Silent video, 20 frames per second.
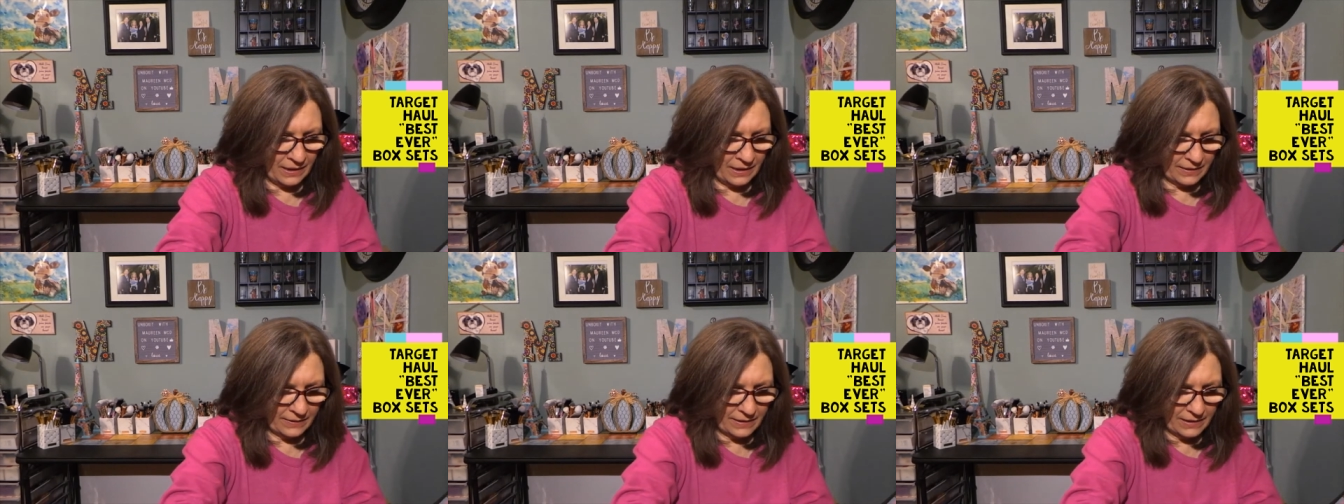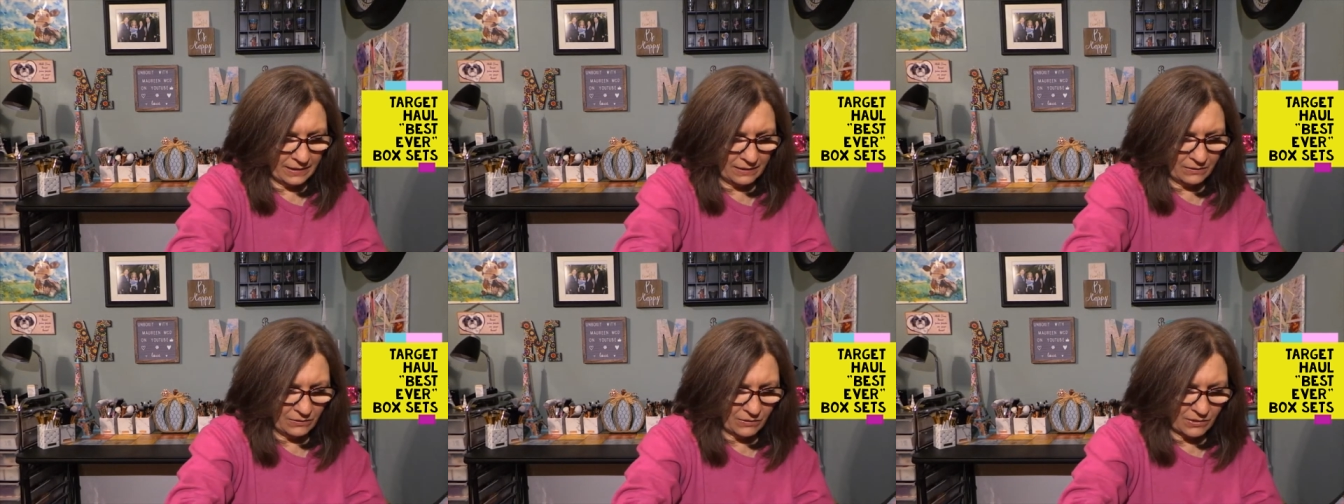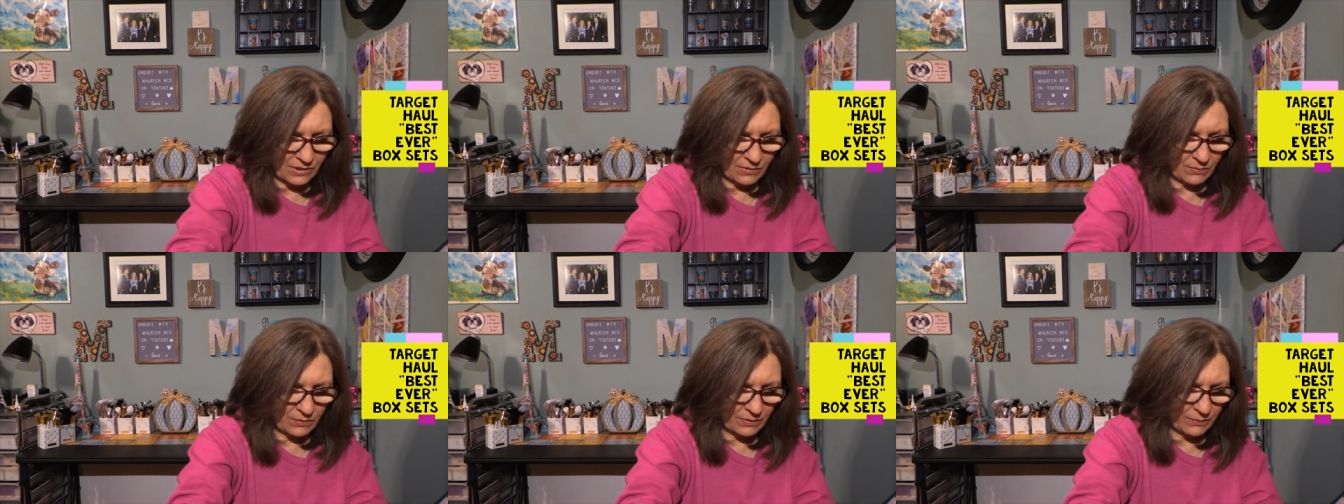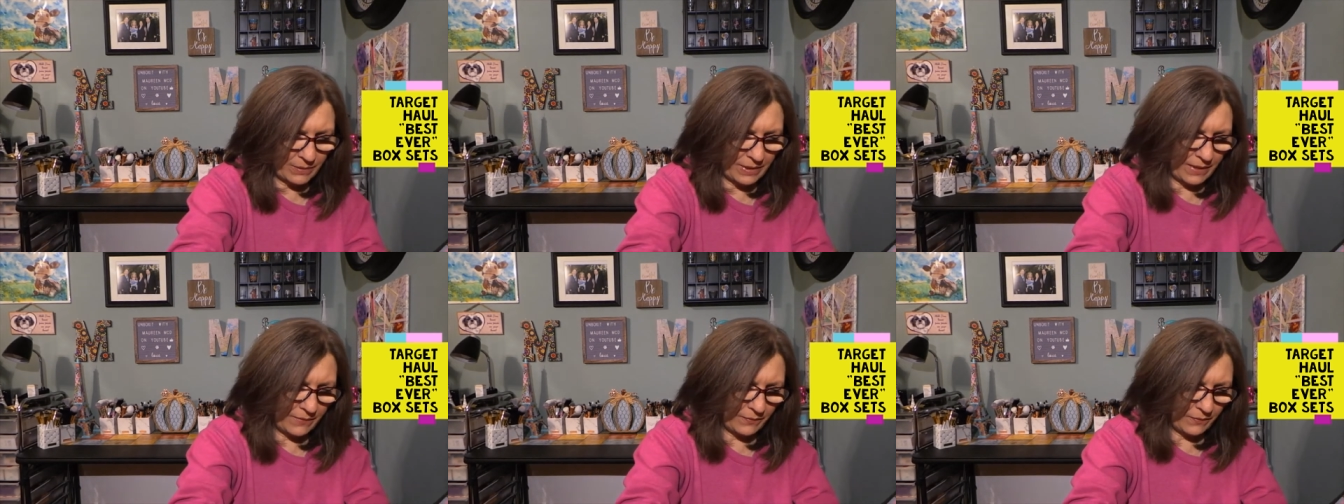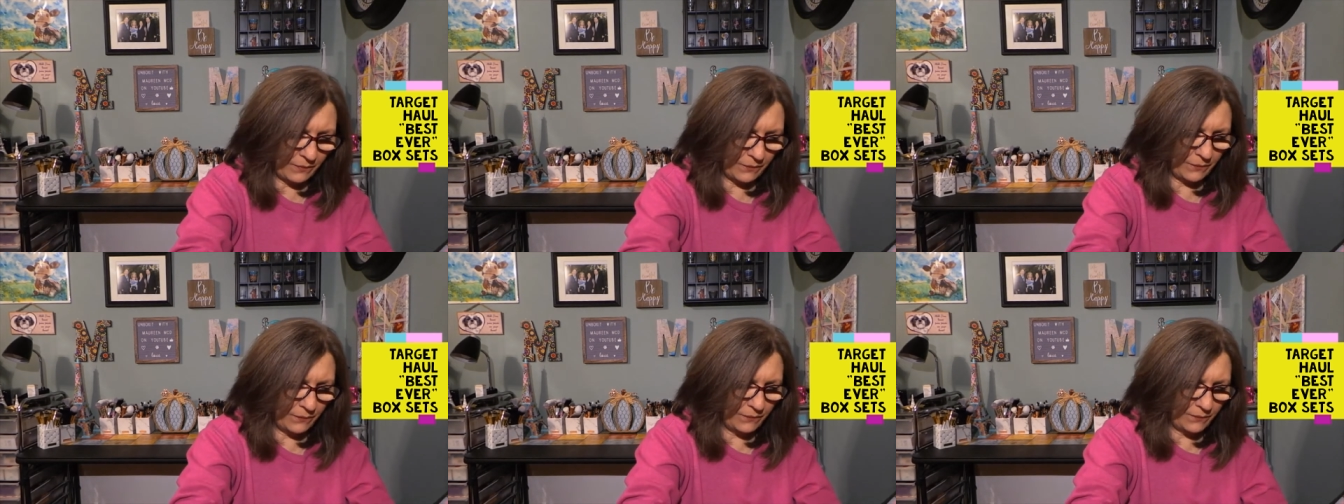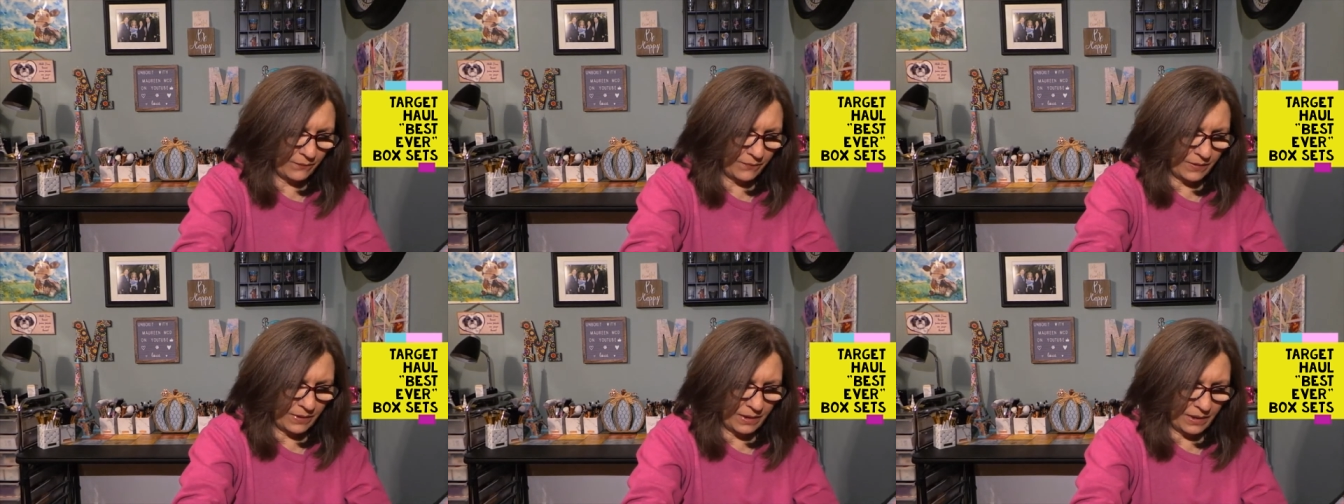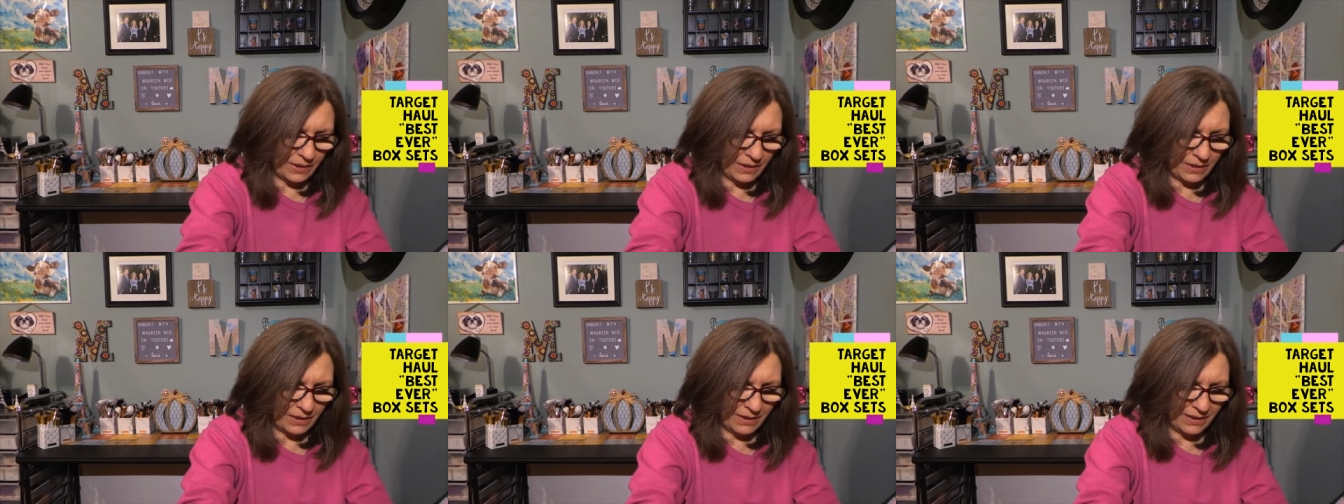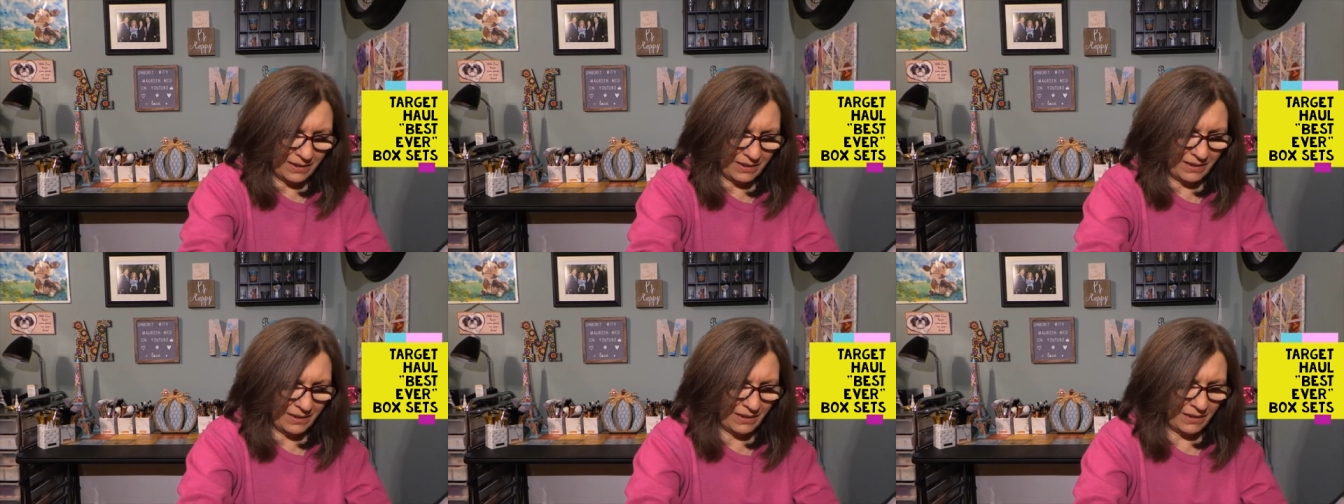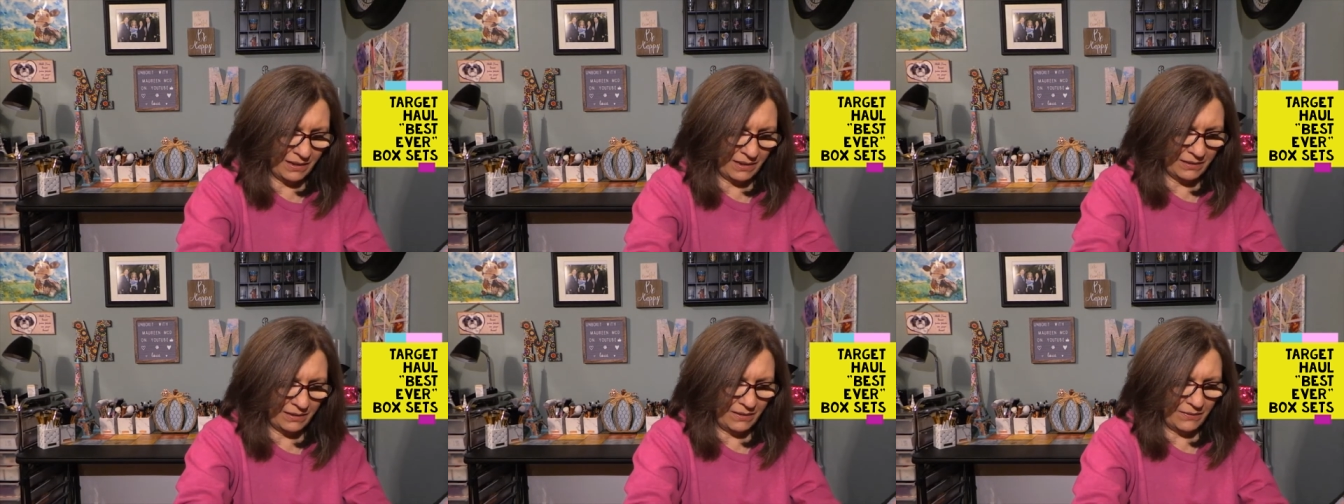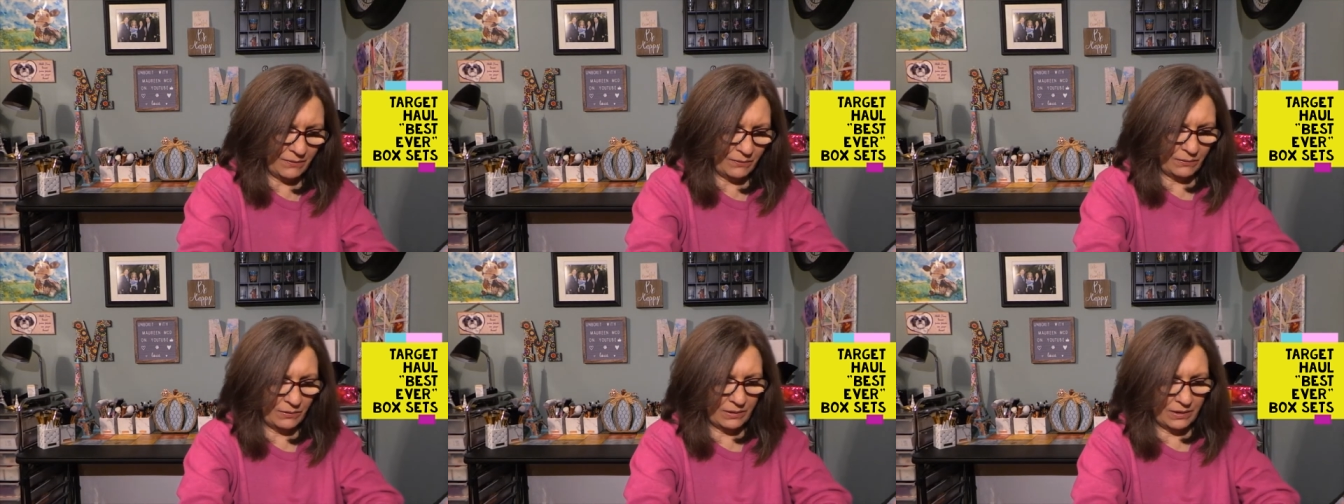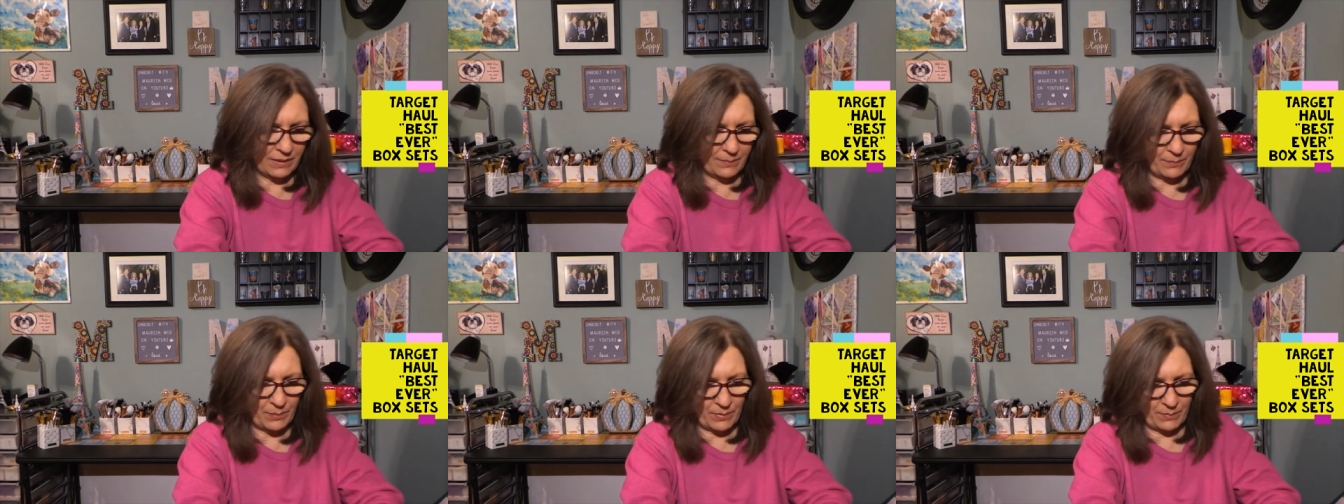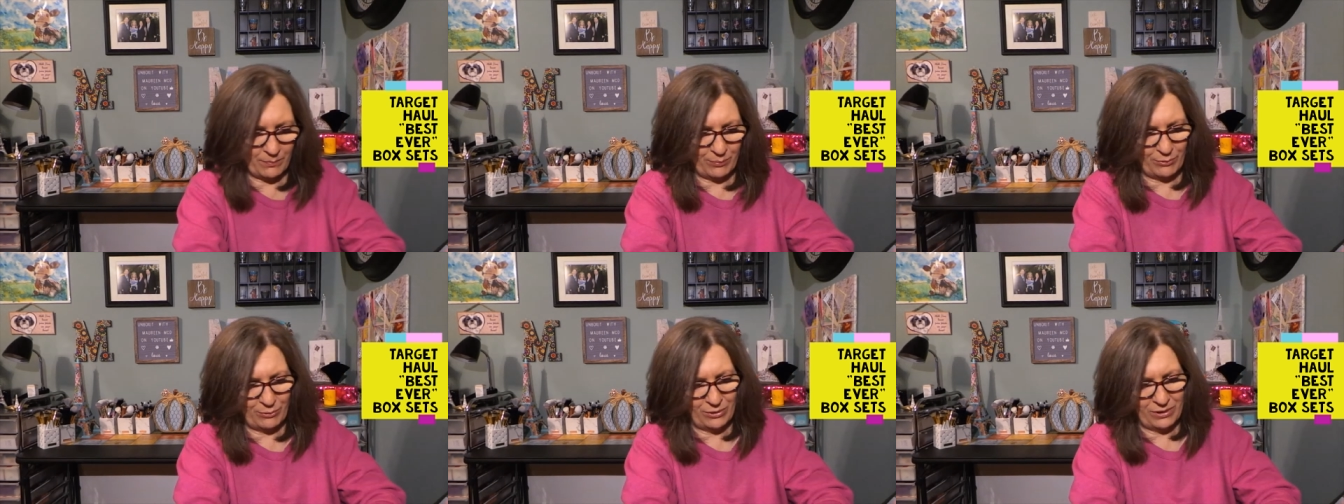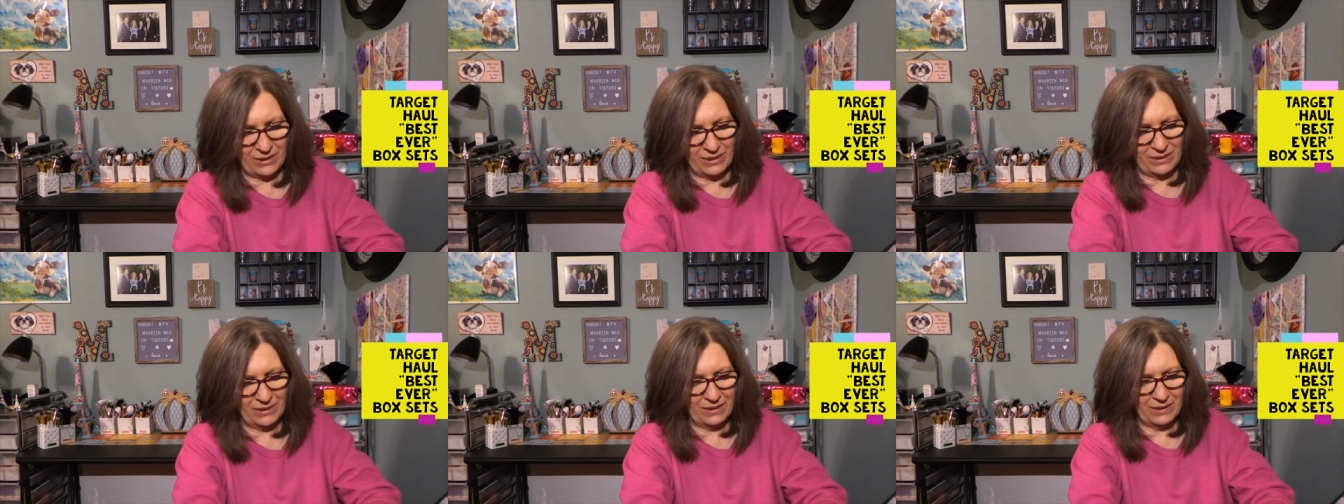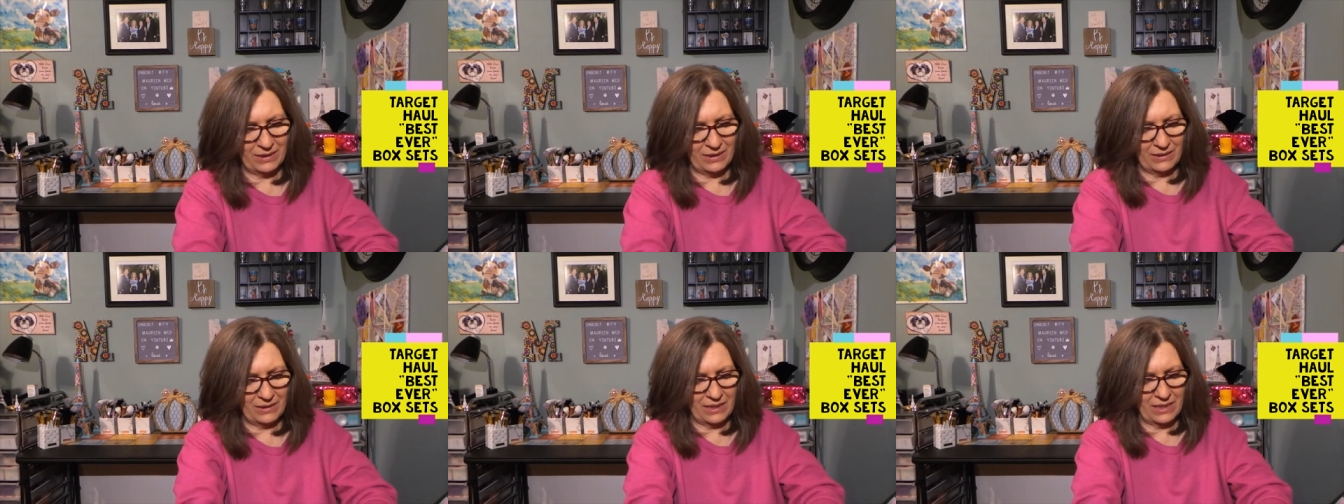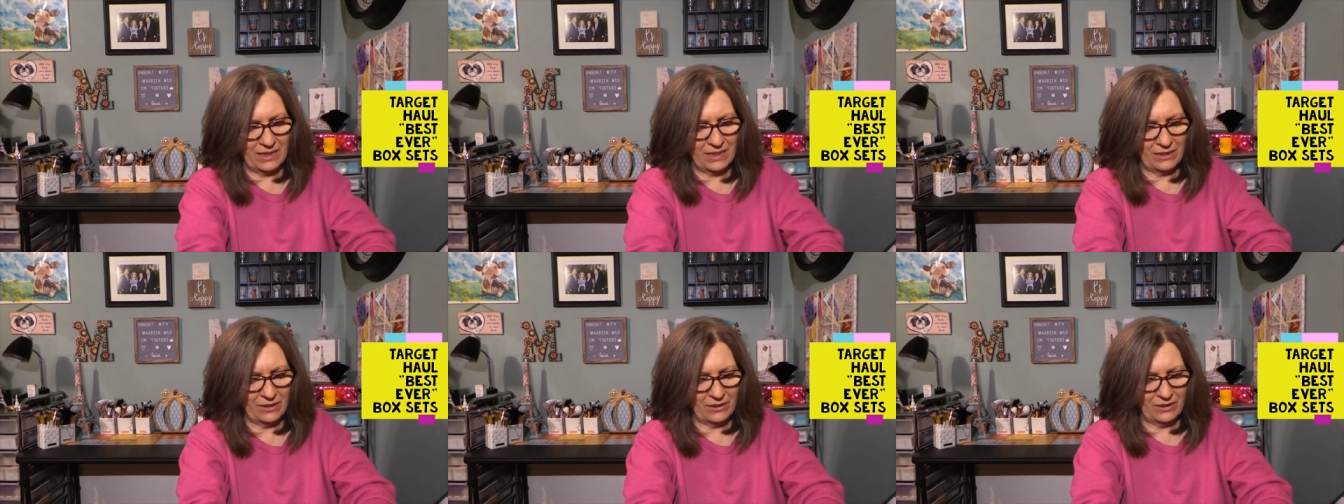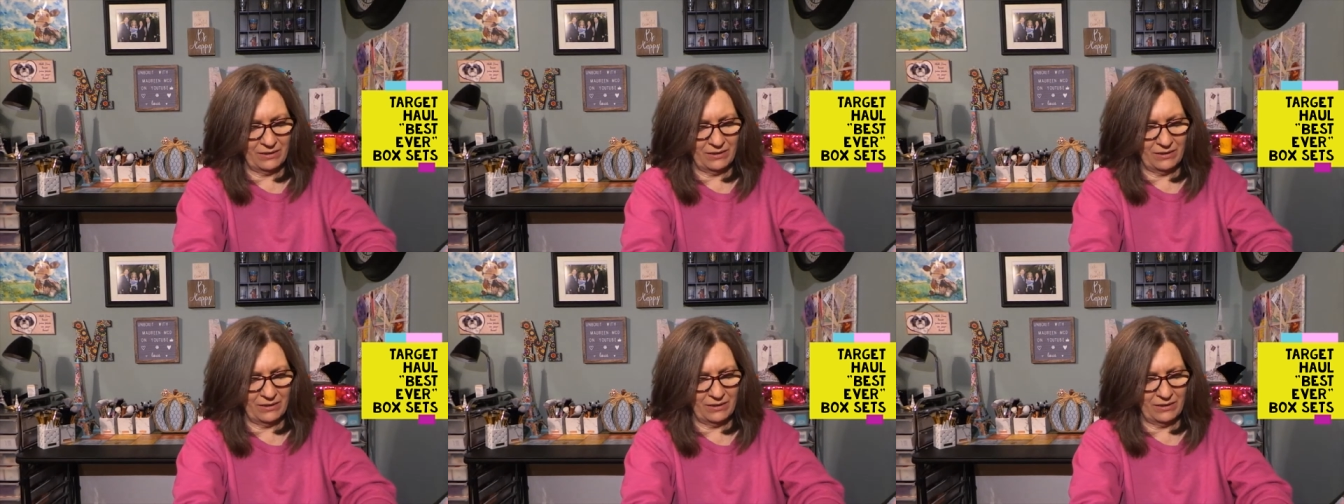And then it looks, we have another lip product here.